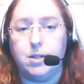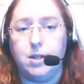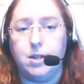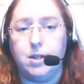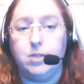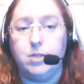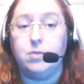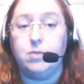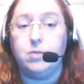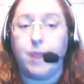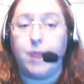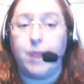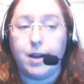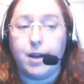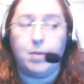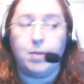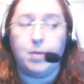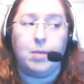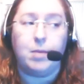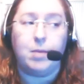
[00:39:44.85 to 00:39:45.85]
I do write
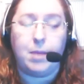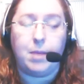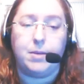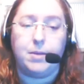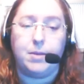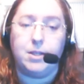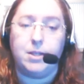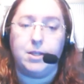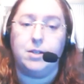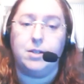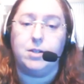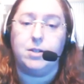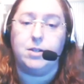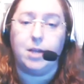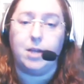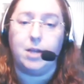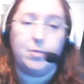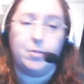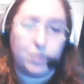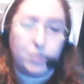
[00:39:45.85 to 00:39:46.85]
about my particular
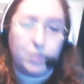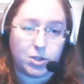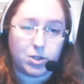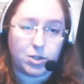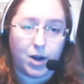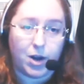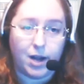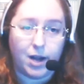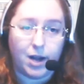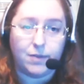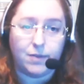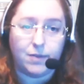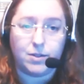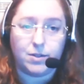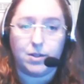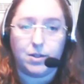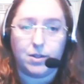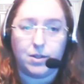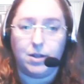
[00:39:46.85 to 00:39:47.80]
type of witchcraft,